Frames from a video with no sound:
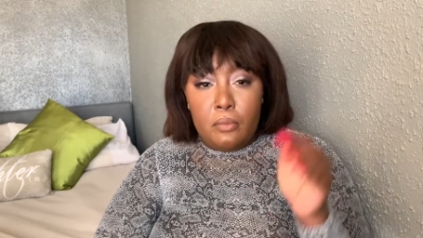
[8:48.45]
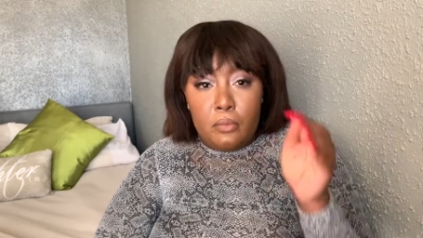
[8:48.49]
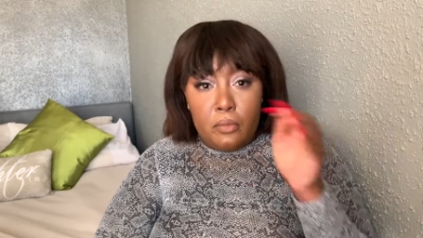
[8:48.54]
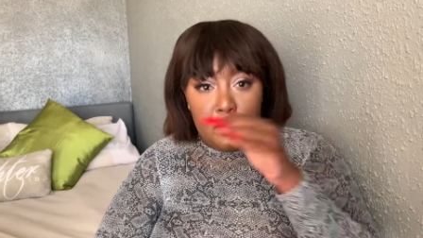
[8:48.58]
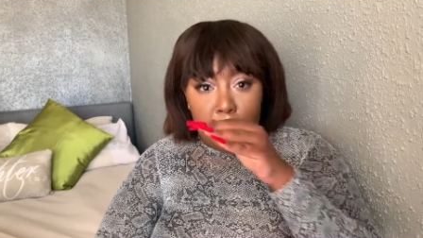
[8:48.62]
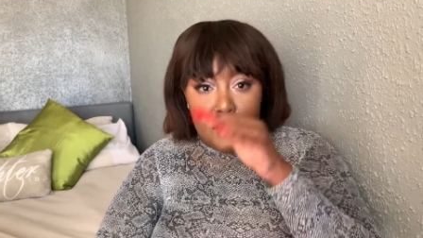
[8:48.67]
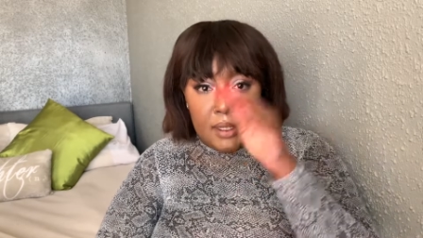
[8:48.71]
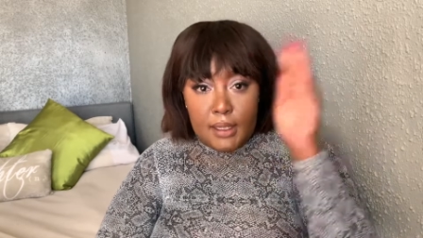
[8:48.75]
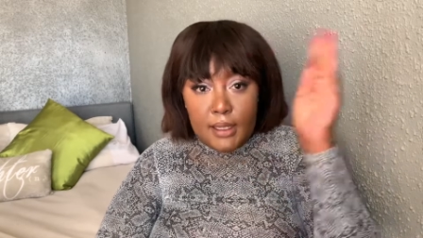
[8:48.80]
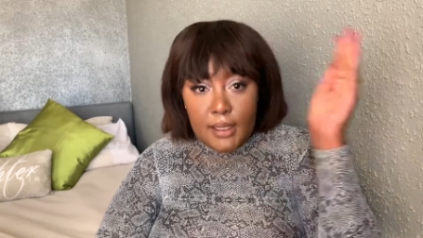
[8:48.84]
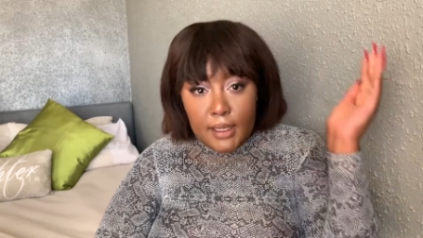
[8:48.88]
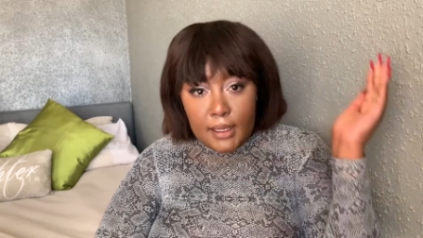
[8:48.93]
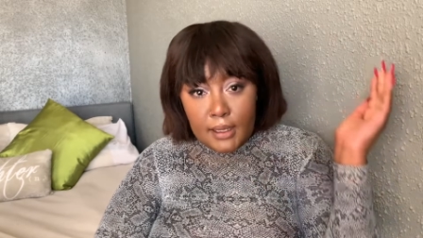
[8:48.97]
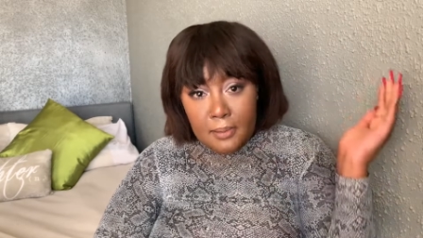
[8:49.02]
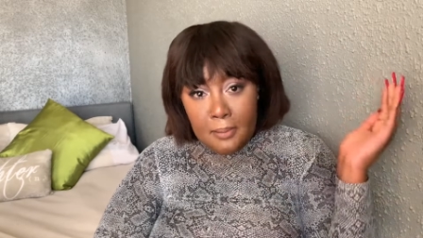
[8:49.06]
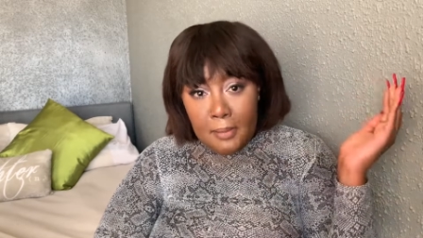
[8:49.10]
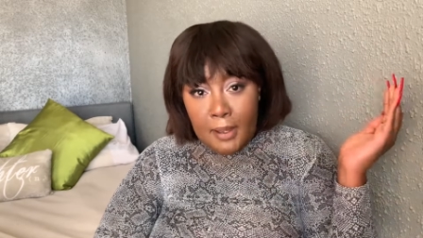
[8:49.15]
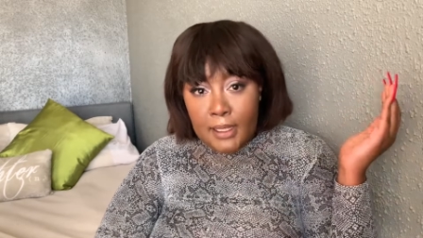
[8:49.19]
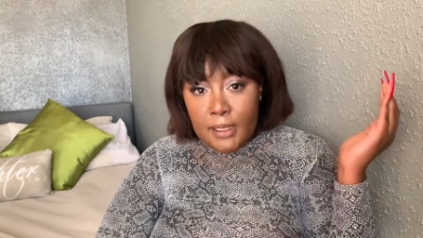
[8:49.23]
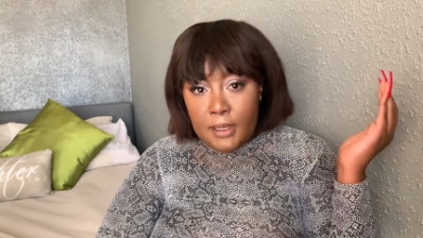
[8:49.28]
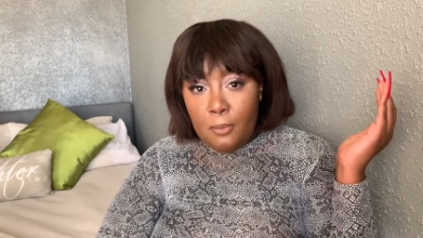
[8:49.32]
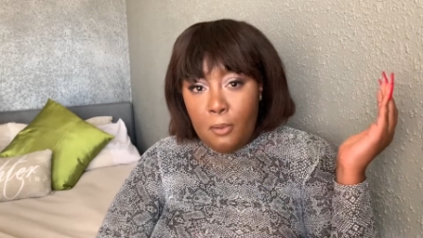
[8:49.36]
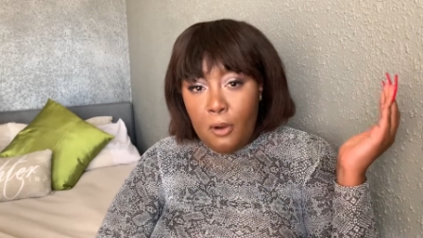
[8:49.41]
the six
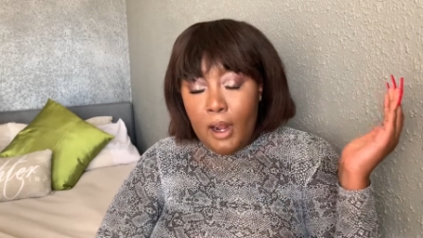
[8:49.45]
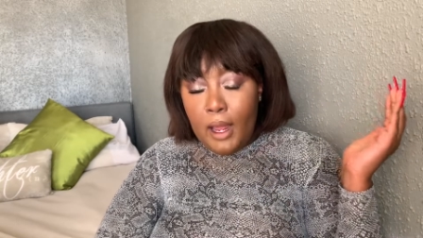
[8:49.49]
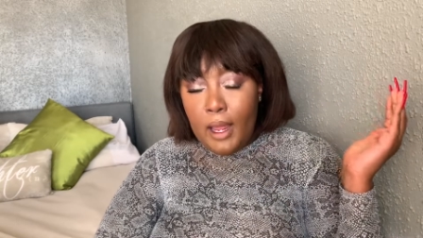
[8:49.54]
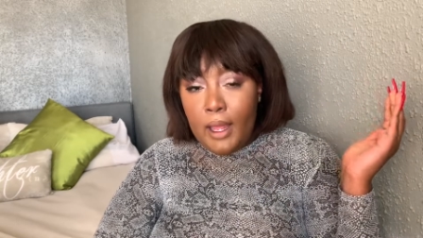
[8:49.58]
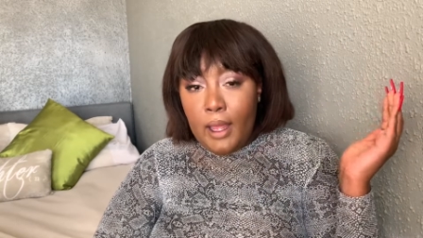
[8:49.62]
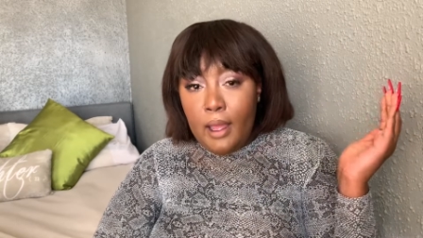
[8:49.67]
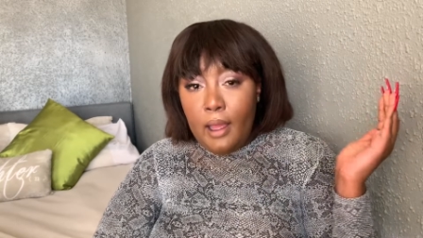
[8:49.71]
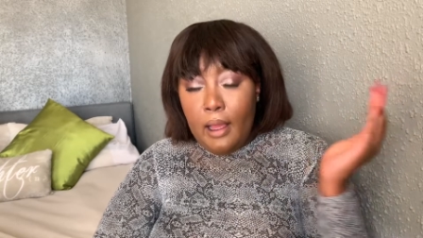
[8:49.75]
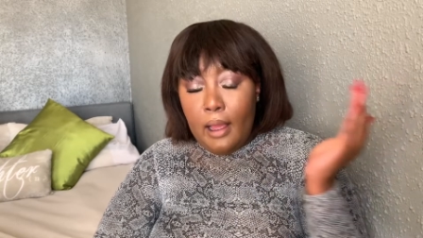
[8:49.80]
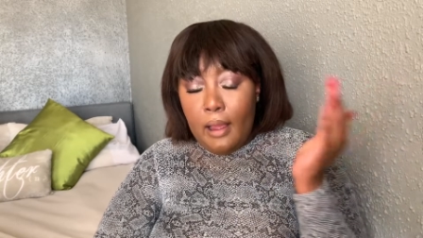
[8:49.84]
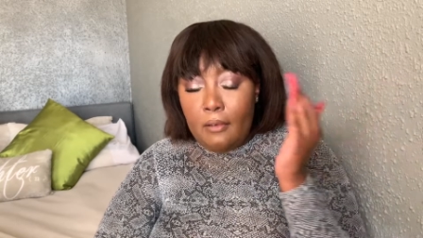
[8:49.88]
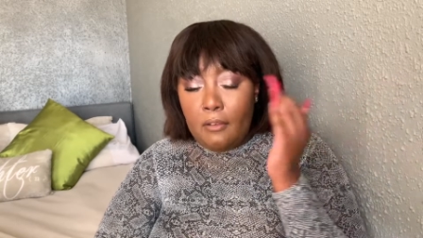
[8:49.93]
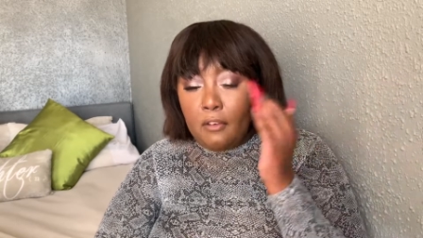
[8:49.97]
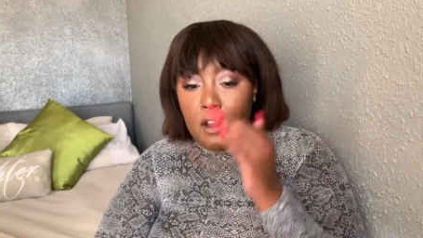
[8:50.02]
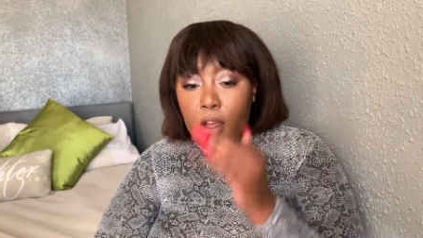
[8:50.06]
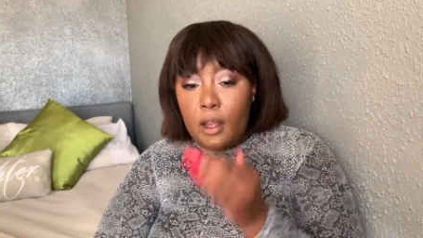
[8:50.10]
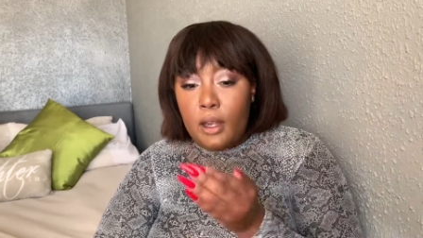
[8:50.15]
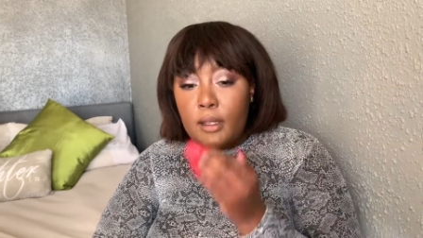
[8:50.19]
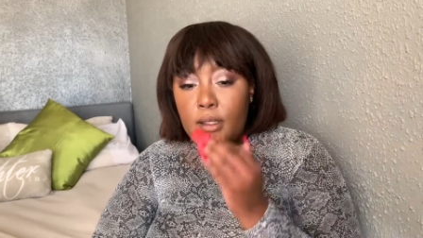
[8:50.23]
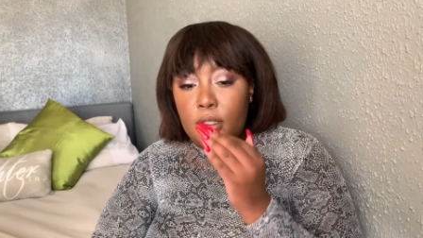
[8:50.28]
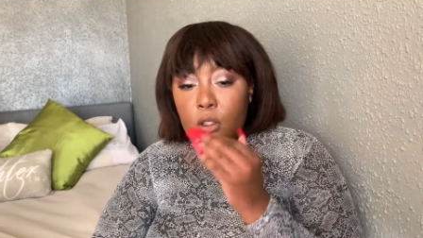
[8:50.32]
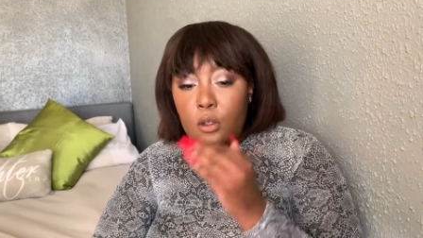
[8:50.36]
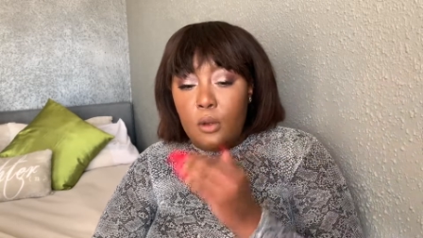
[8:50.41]
months prior I've
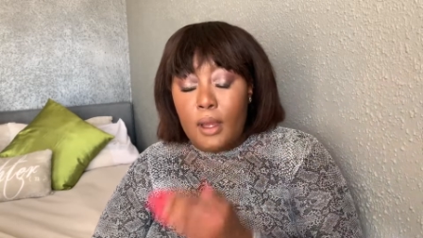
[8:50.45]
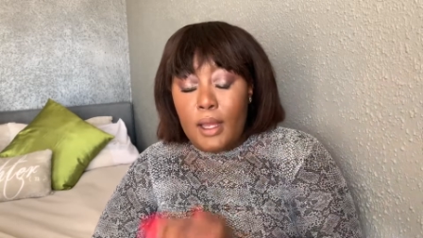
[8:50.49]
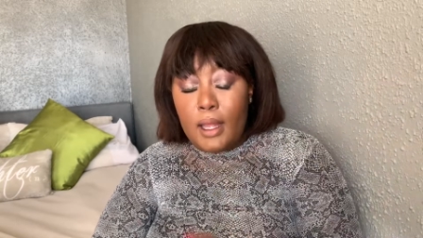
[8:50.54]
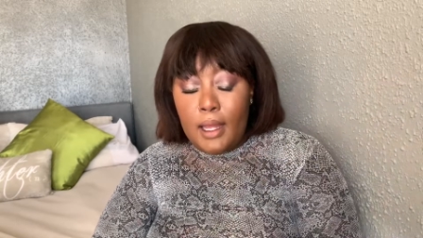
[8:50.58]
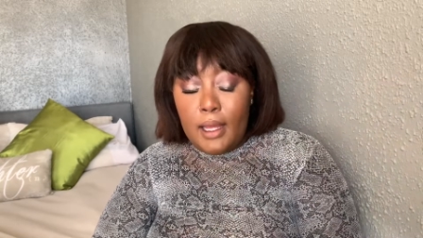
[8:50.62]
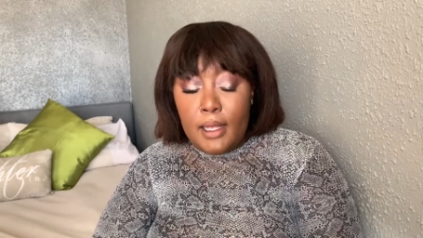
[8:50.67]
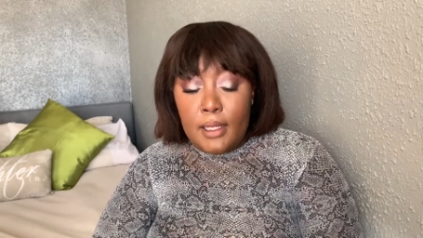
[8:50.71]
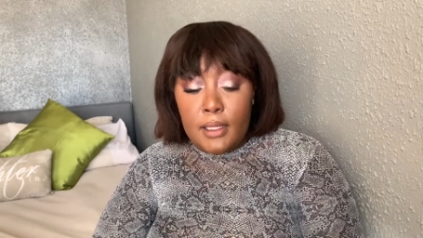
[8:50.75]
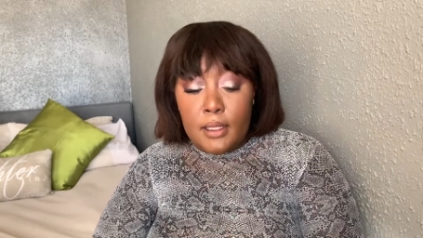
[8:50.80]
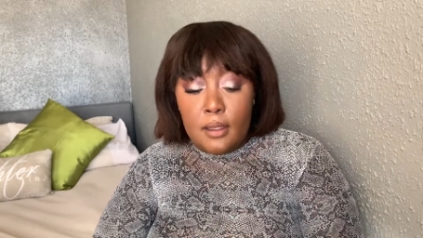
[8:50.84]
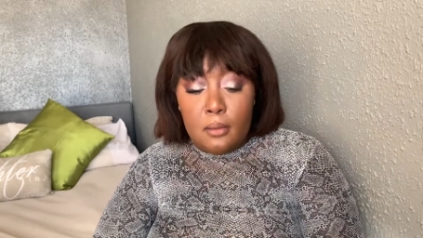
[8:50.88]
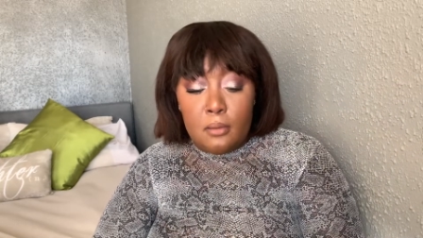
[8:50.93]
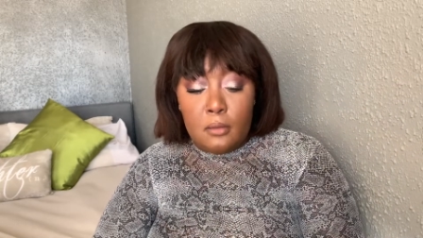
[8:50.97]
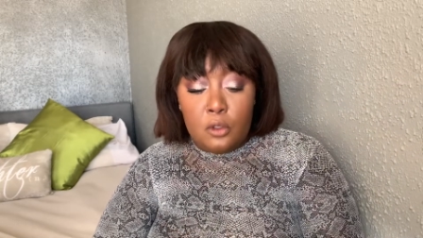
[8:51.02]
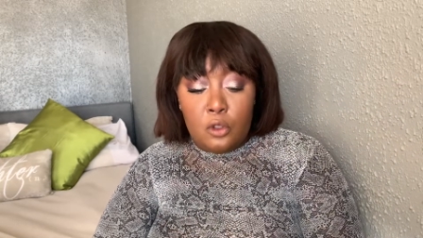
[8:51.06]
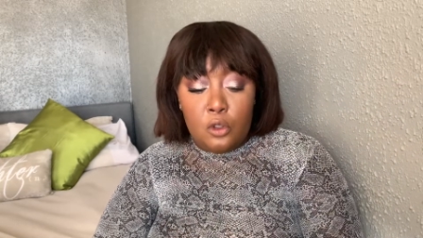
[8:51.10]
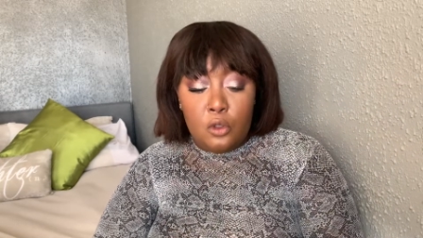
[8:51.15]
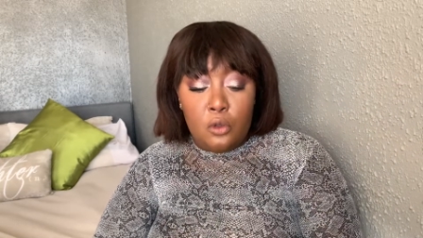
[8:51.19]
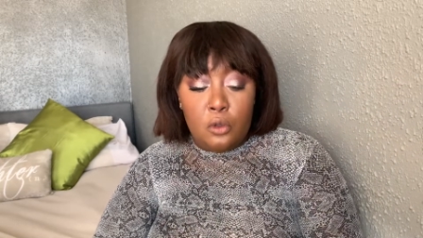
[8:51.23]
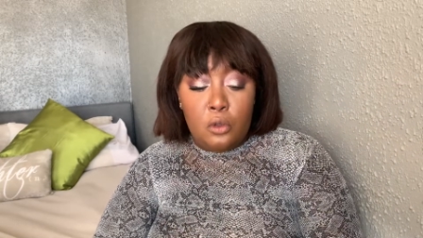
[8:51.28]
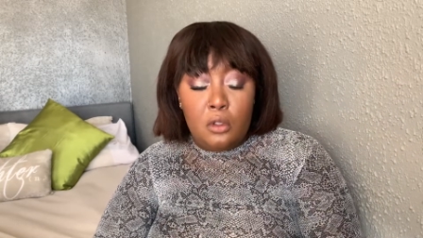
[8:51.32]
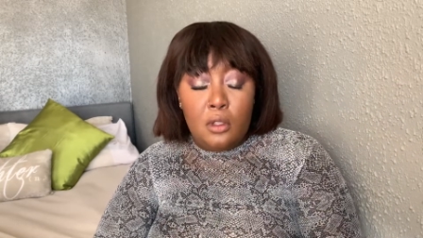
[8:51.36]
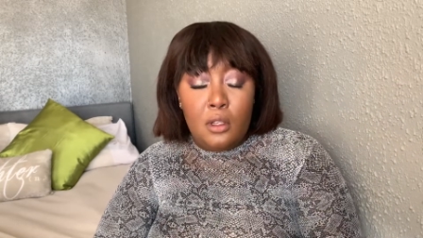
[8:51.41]
gotten so accustomed
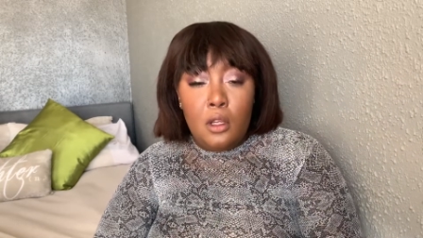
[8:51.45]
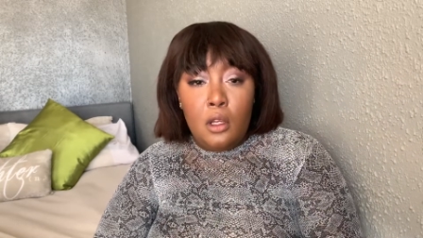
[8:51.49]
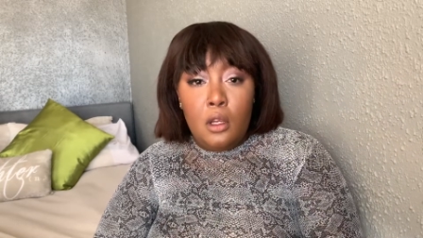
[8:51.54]
to